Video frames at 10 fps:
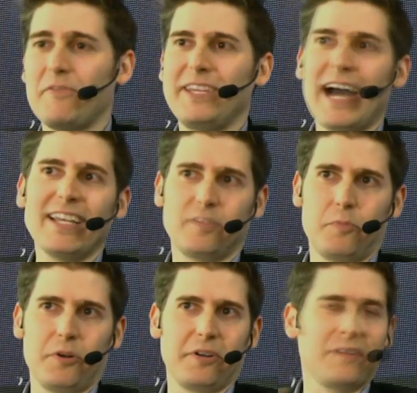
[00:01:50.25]
of the
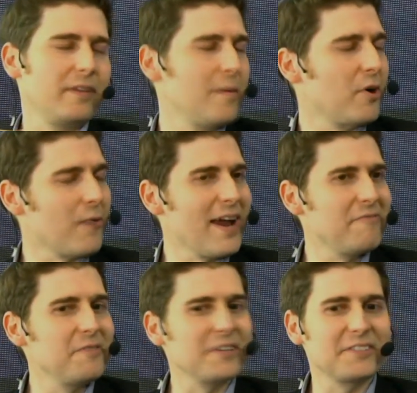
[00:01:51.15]
iceberg, the
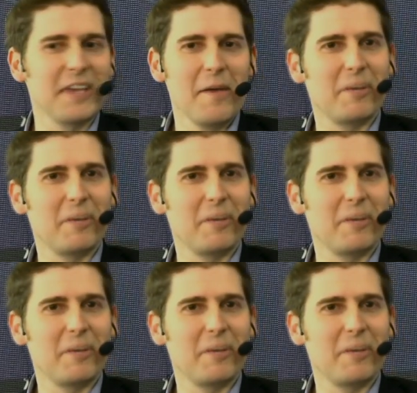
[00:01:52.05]
demographics,